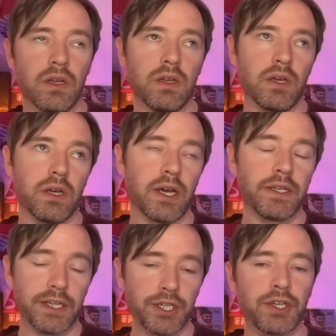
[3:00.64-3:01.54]

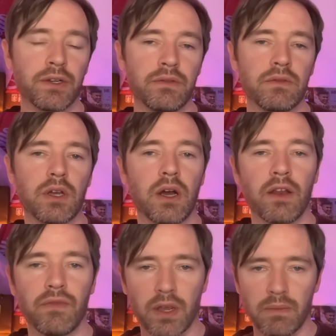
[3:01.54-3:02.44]
addition, kind
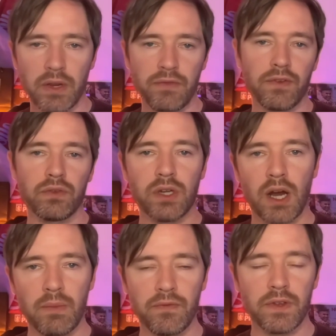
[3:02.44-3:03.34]
of like a midfield diamond for